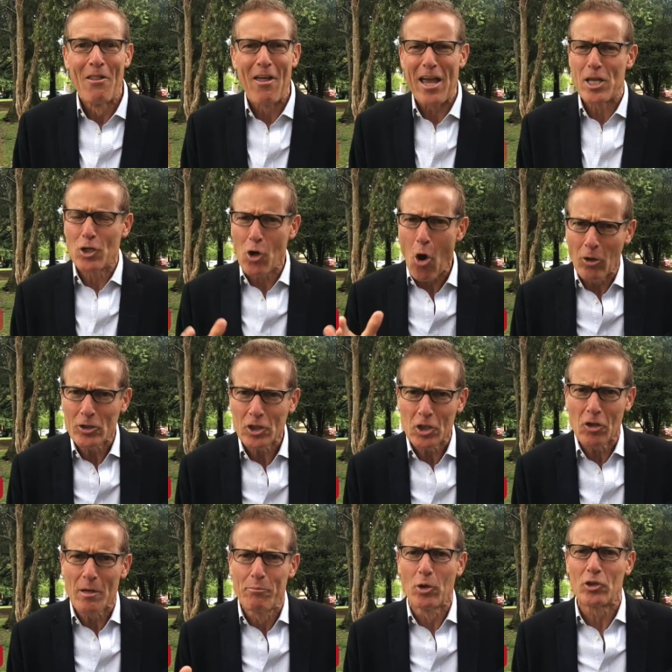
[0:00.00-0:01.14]
They
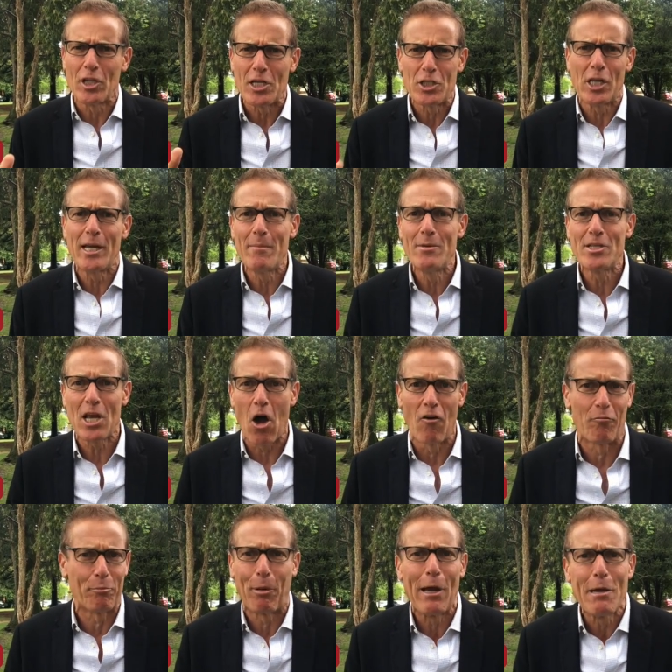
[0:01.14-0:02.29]
constantly put their teams
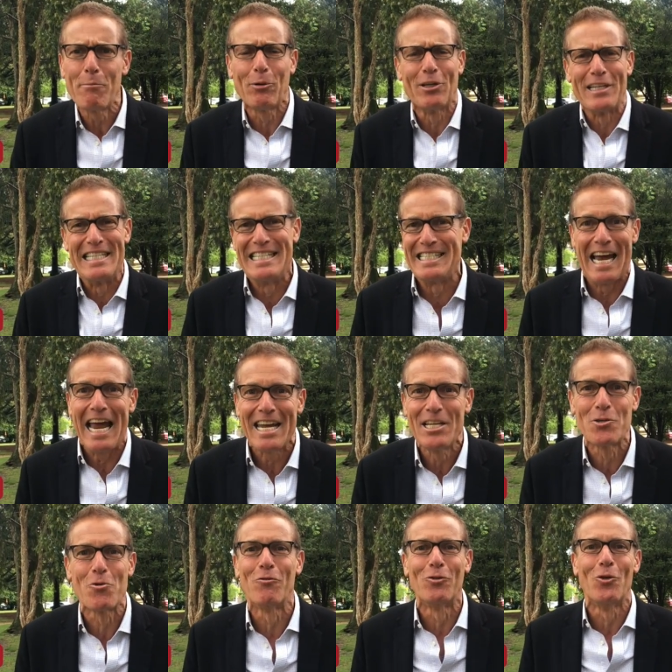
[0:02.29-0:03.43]
of people in
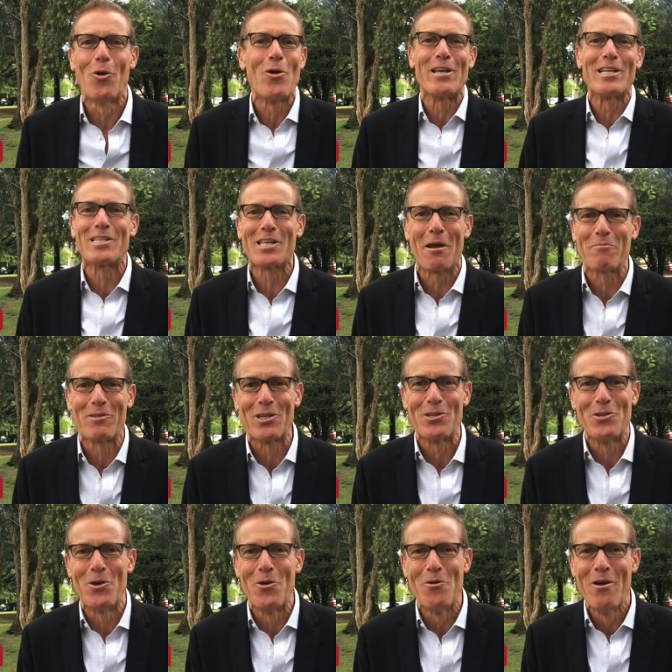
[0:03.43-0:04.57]
danger of learning something
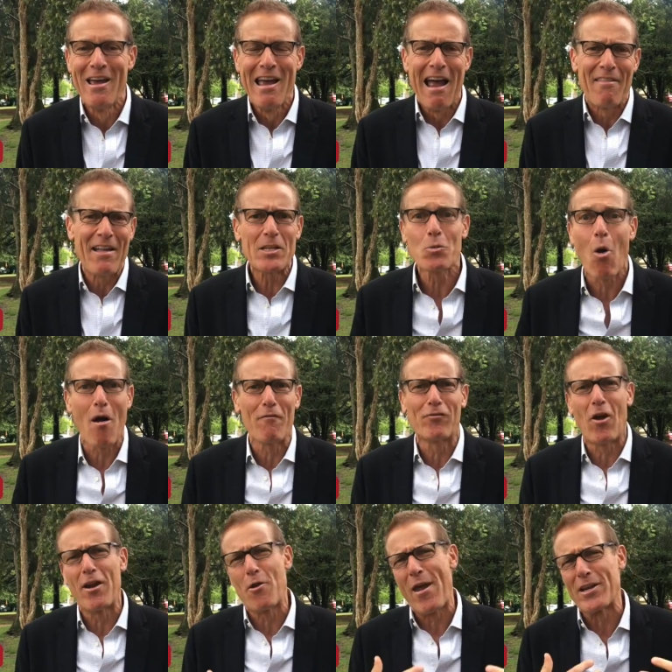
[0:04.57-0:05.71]
new. And that's why I'm
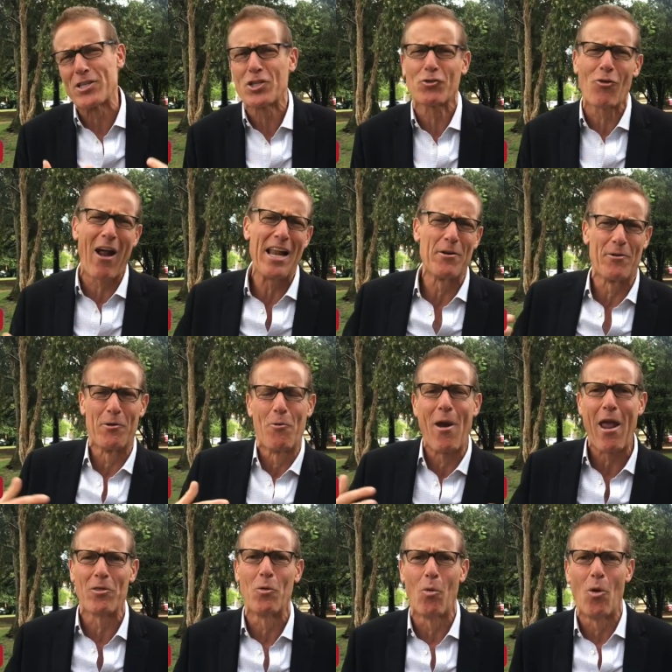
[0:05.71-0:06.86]
flying around Australia and
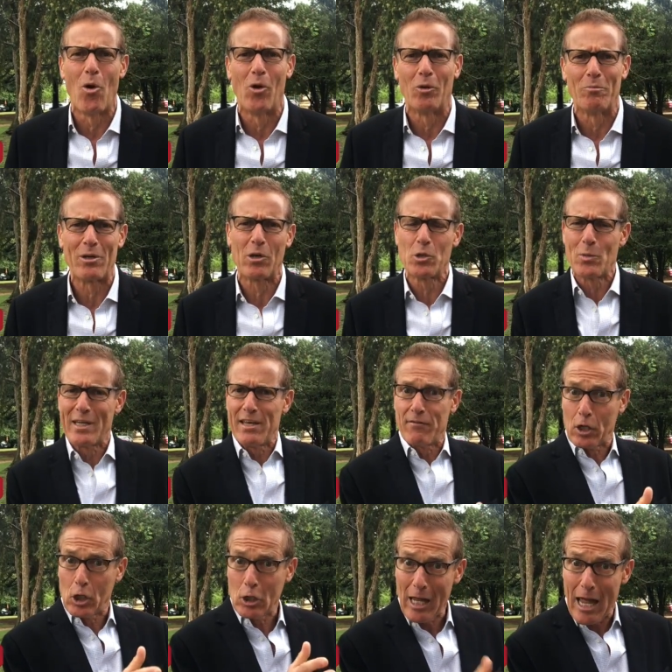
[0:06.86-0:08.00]
around the world, because we give
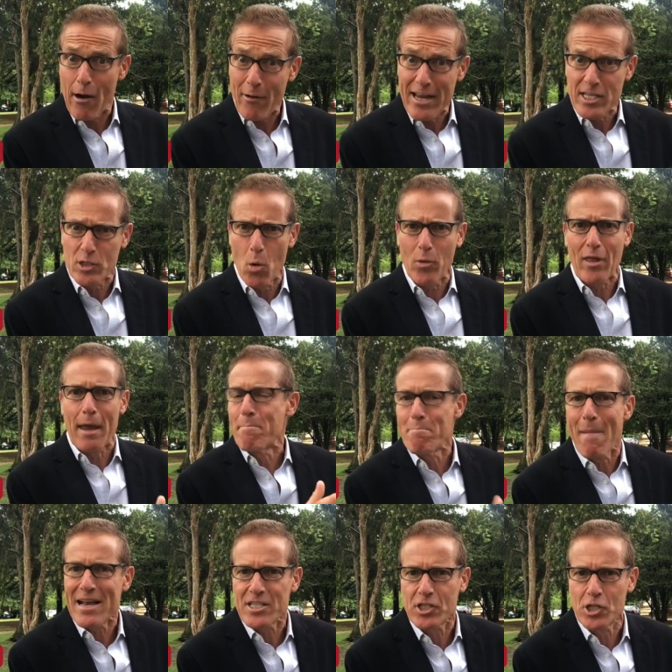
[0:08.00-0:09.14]
clarity as to what they
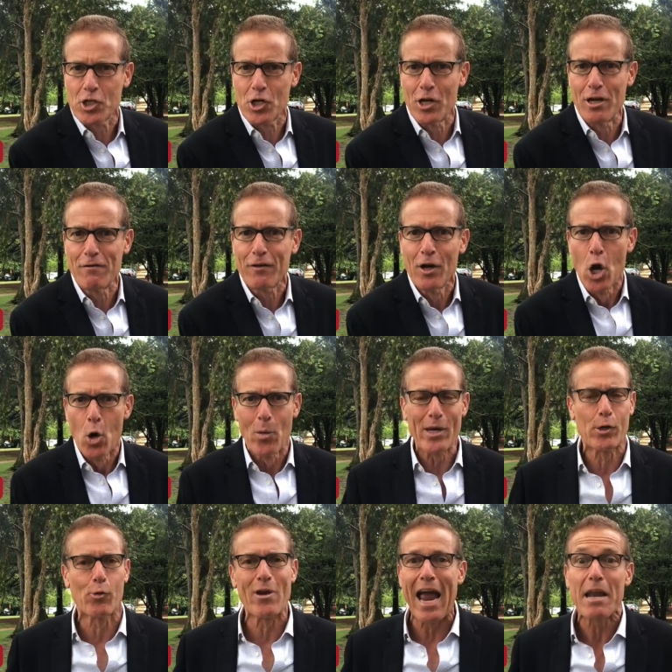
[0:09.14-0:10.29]
must achieve, we
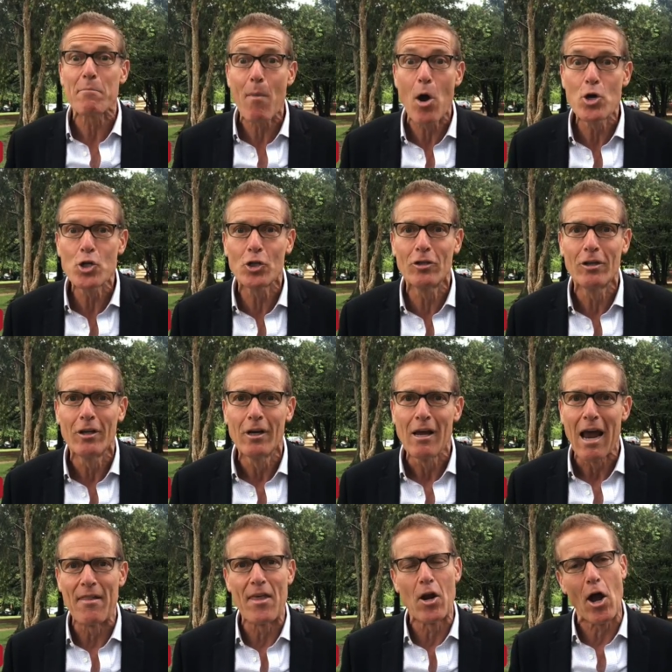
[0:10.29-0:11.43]
create motion,
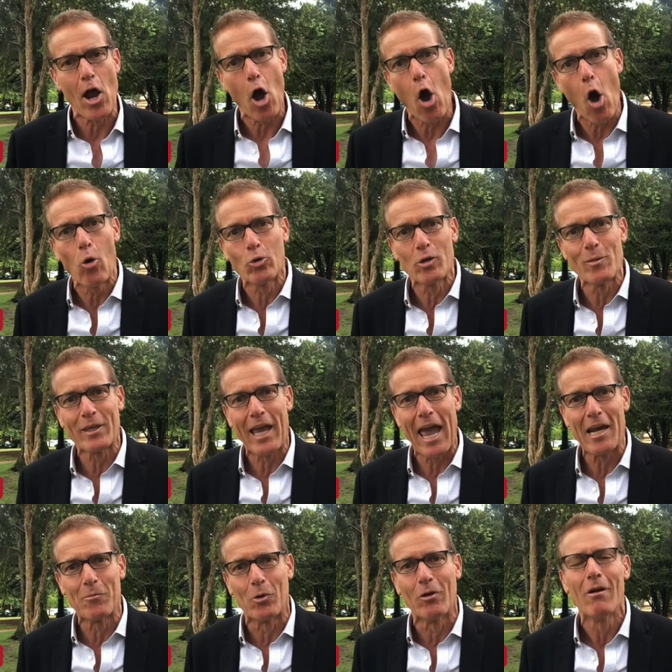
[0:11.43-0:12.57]
and then I hold them
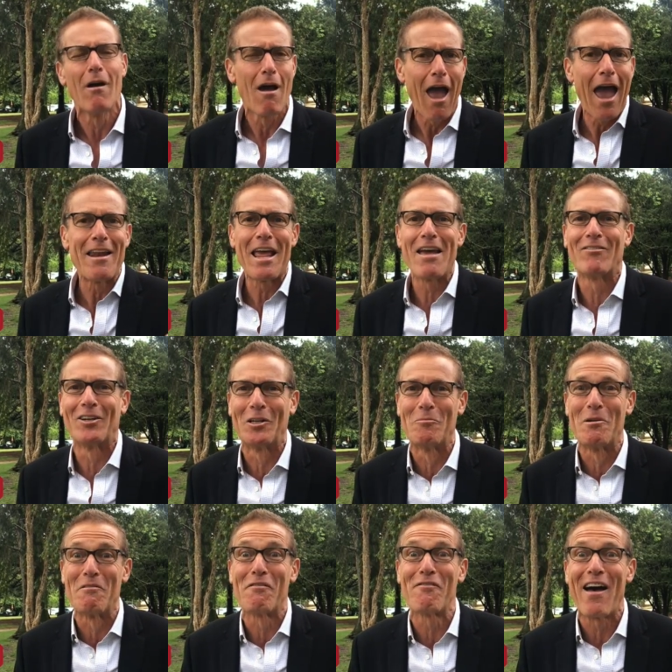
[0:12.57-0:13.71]
accountable and have a little
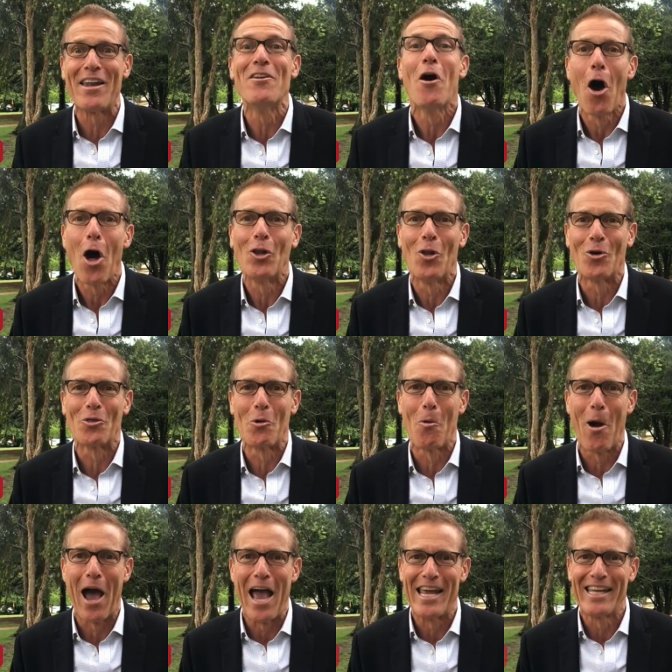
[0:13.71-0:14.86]
bit of fun along the
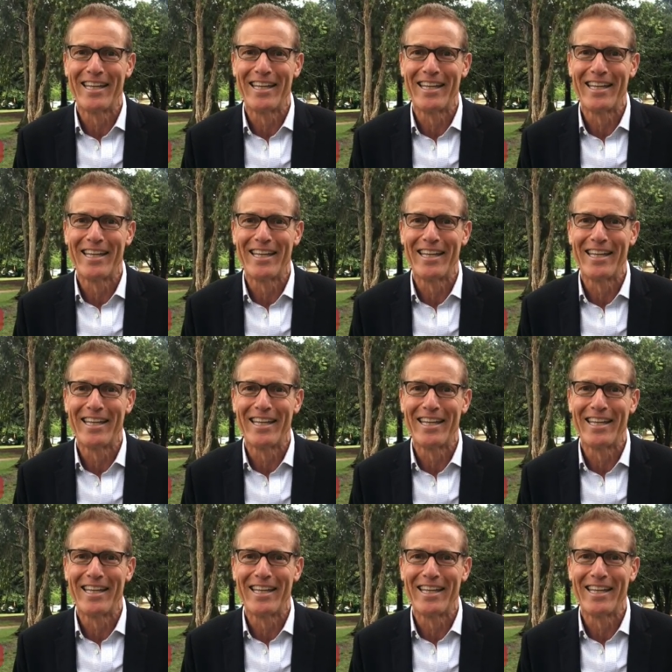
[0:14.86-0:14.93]
way.